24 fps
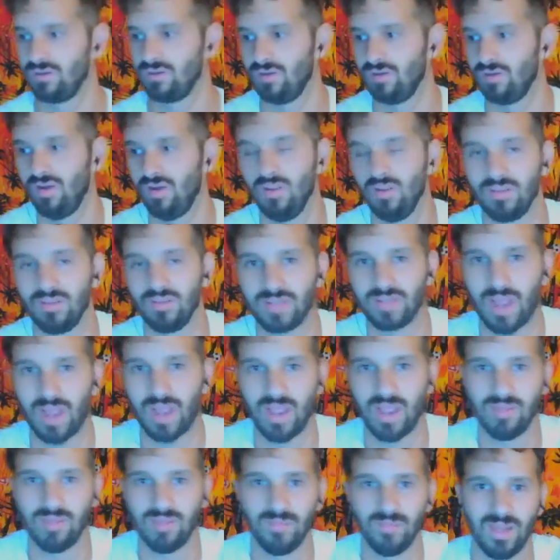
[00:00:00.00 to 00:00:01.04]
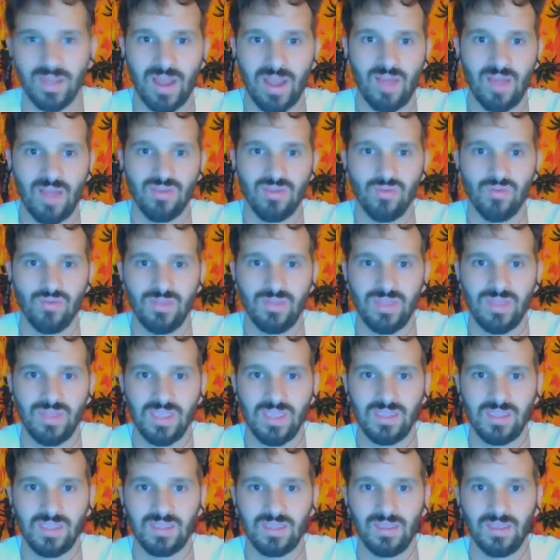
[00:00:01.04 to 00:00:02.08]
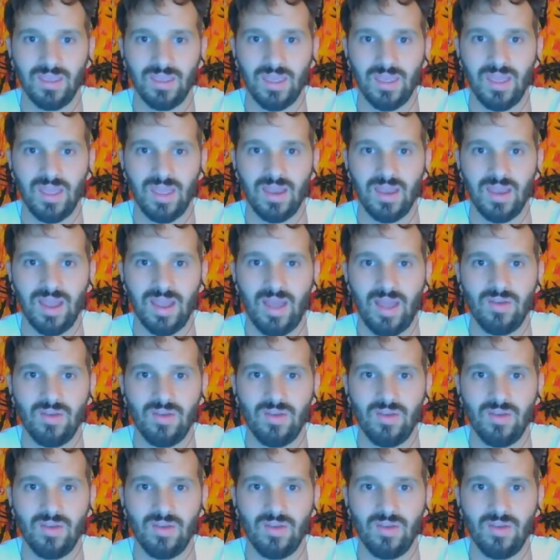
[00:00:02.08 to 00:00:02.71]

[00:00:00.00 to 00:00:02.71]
all the time and how you think and how